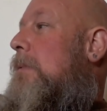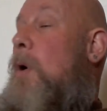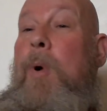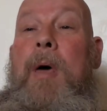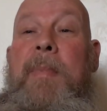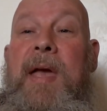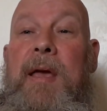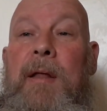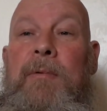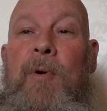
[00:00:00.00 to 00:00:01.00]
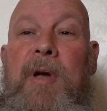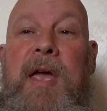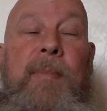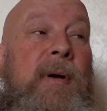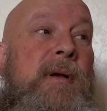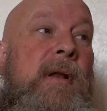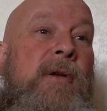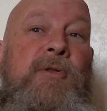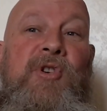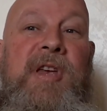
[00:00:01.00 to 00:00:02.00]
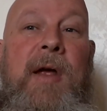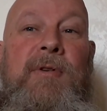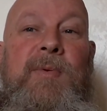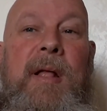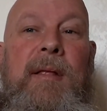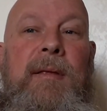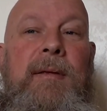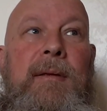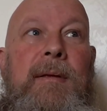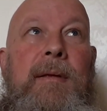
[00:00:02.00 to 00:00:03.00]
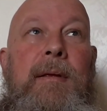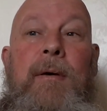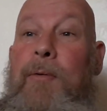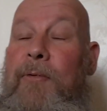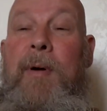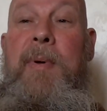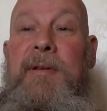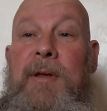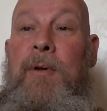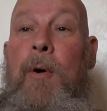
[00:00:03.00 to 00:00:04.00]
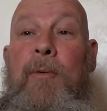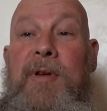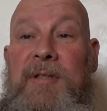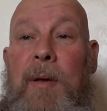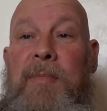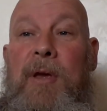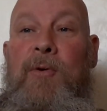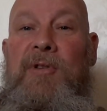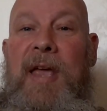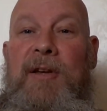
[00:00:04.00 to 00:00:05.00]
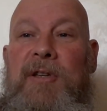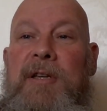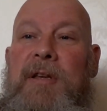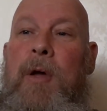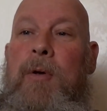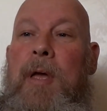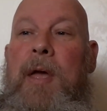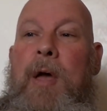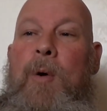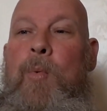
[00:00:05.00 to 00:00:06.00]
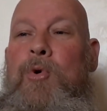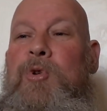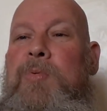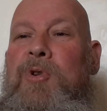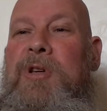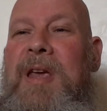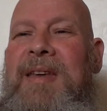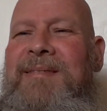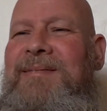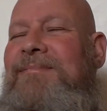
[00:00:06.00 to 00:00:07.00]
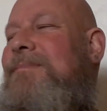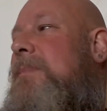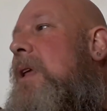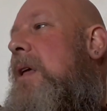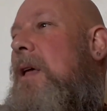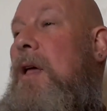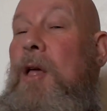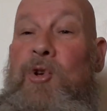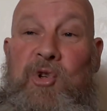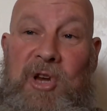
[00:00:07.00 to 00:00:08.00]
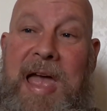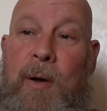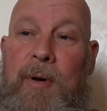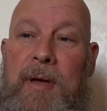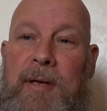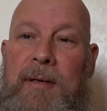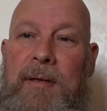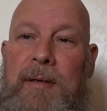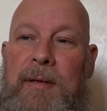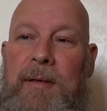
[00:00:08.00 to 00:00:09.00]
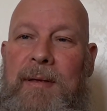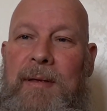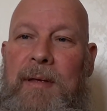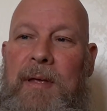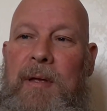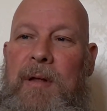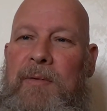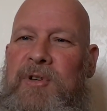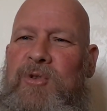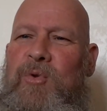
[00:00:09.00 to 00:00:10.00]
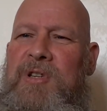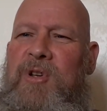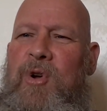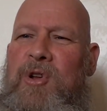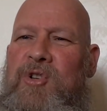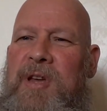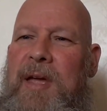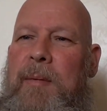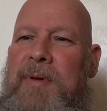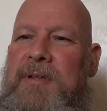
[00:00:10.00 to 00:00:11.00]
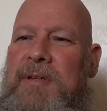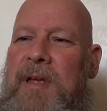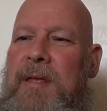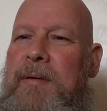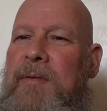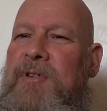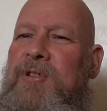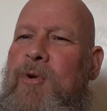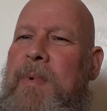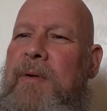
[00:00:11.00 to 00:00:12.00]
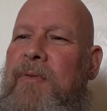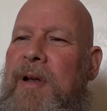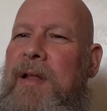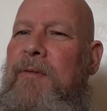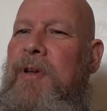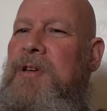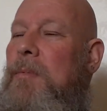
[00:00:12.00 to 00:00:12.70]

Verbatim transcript: Oh, while I'm here, can I, not here, but can I use your shower as well? Yes. Oh fuck, mate. So, oh, there is some use actually. So, wash machine, shower. I have to sort this cooking shit out business I have to sort that filling that fridge